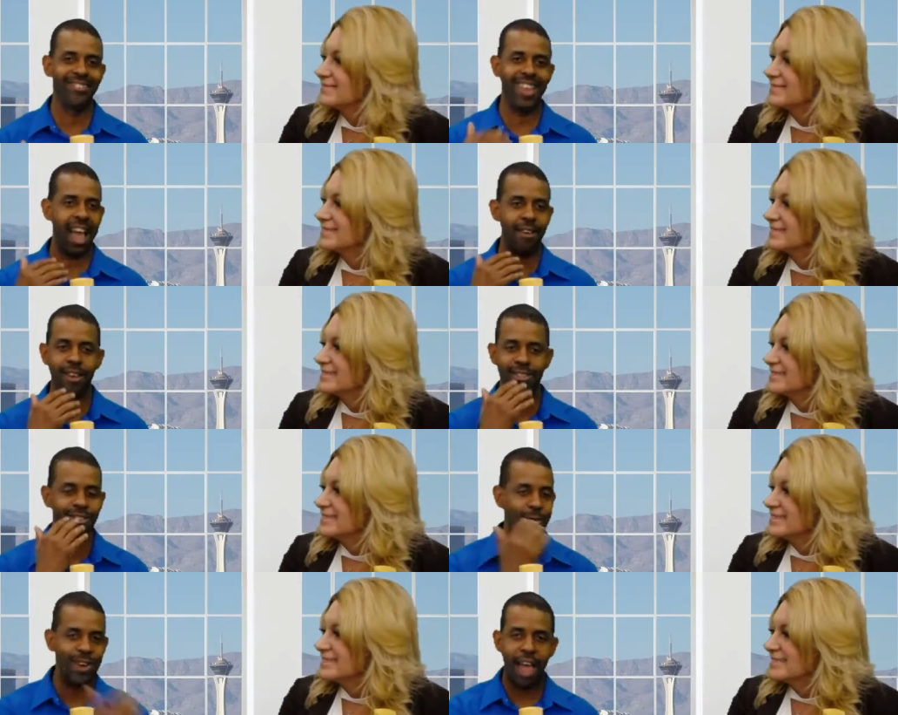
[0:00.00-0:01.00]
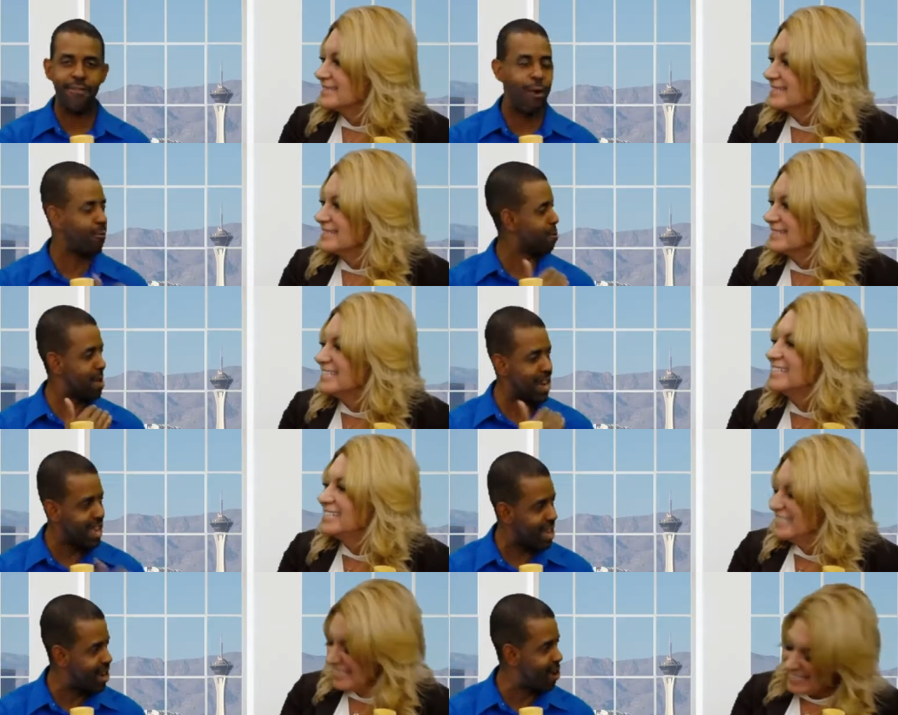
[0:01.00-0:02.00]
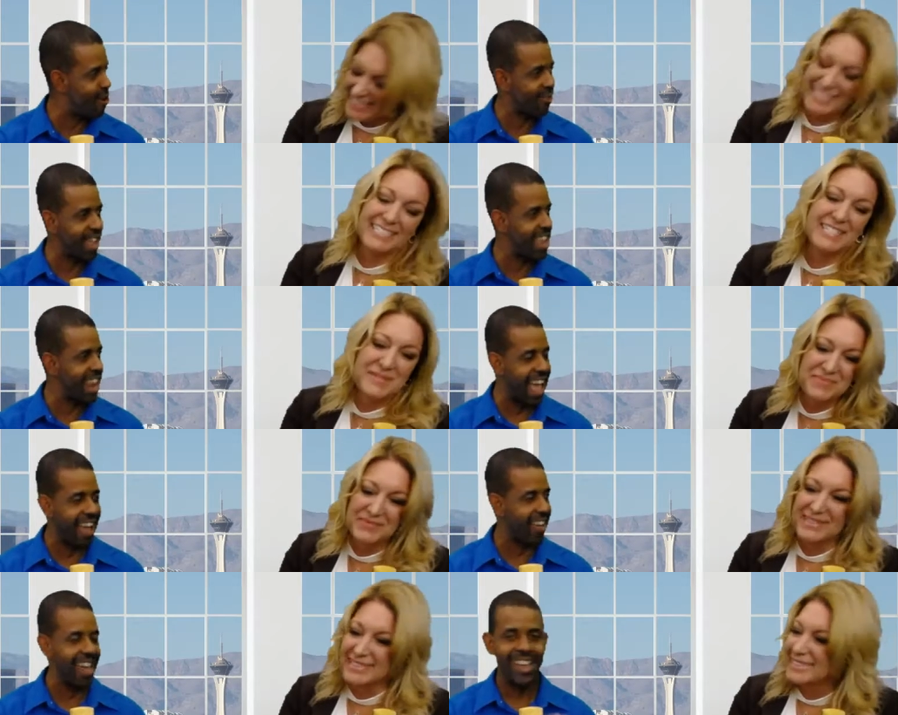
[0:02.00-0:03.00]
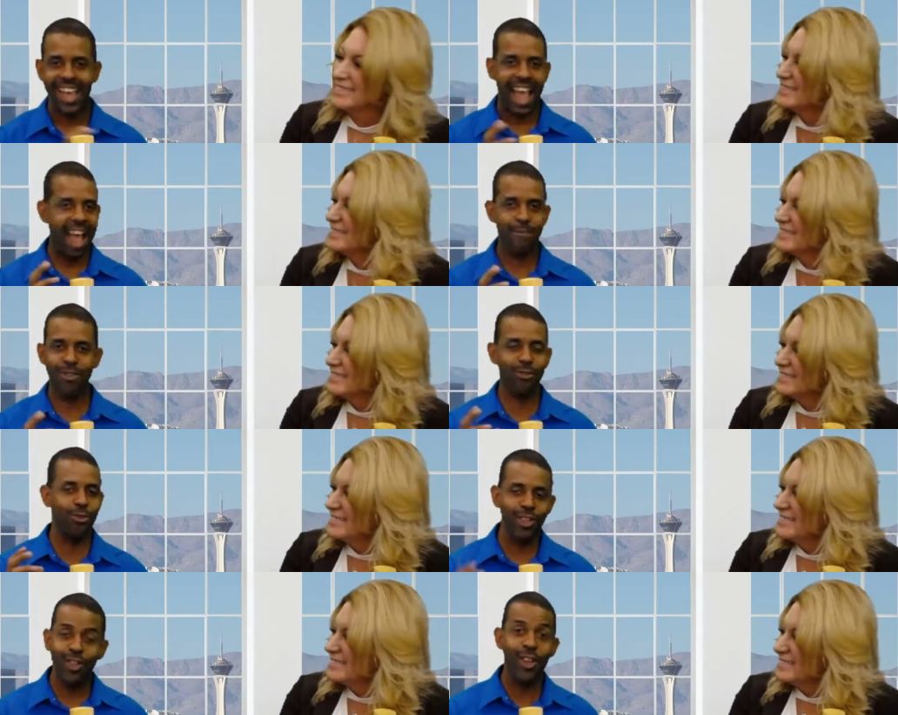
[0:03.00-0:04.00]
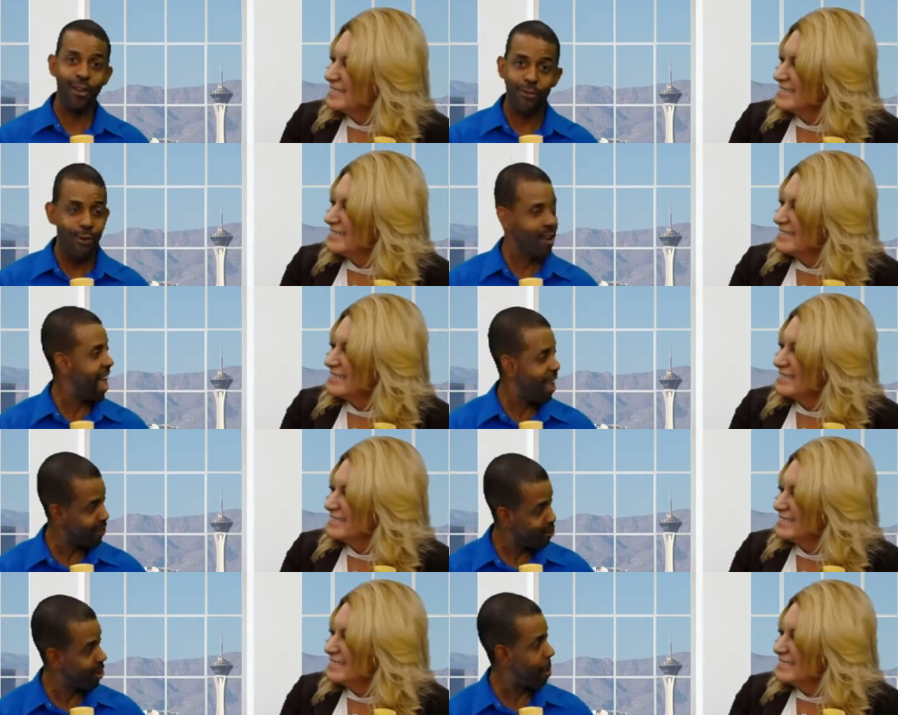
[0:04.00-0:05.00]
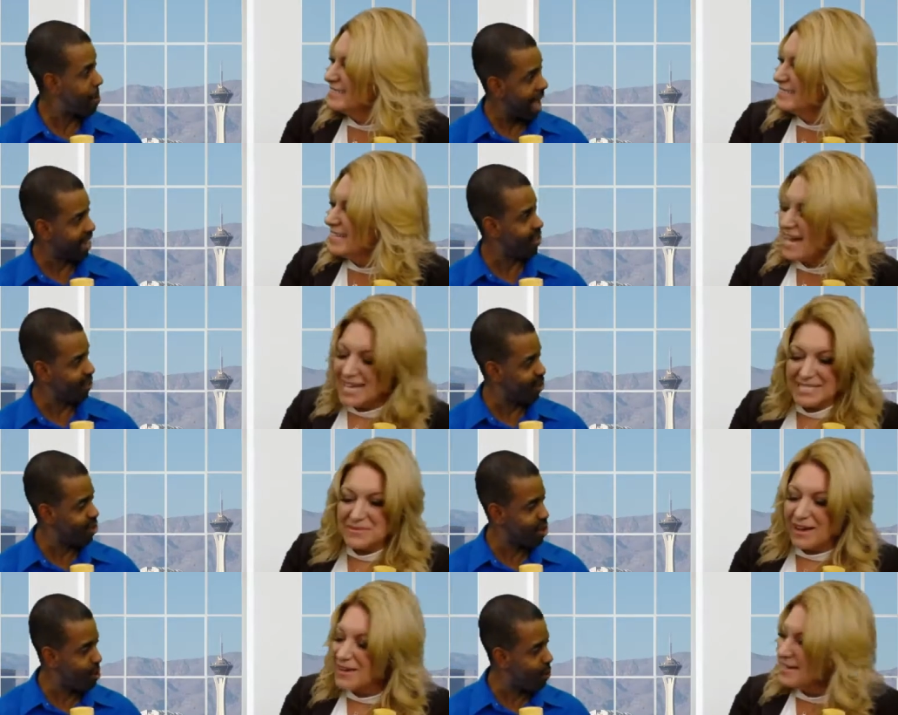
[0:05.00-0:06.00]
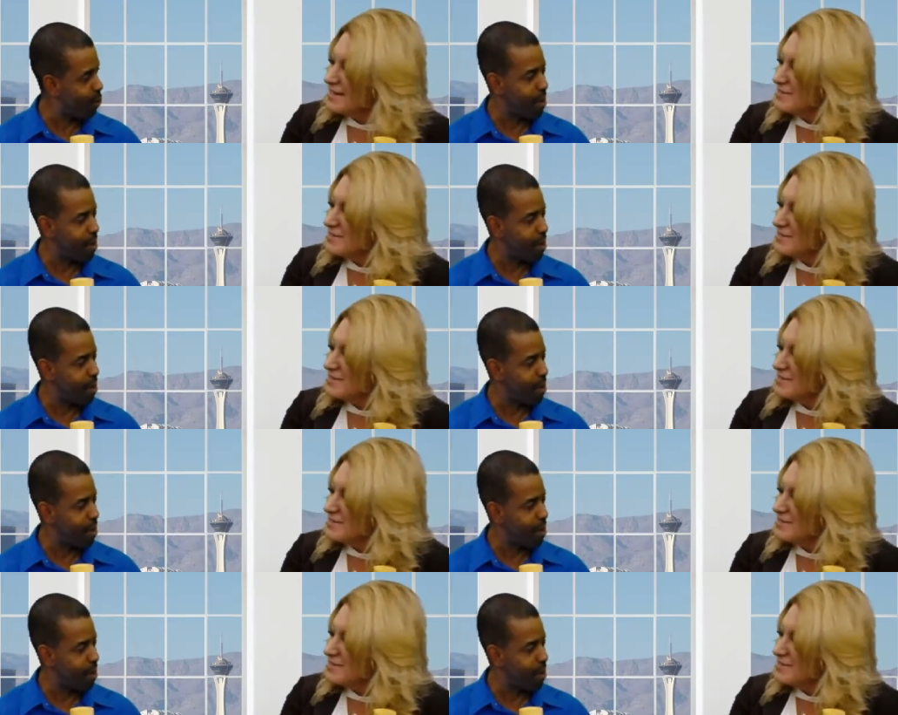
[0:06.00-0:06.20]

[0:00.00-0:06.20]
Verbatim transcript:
Speaker 1: uh, someone I've known for many years, yeah. and uh, I, am just really looking forward to having you come back and awesome. to share more cool.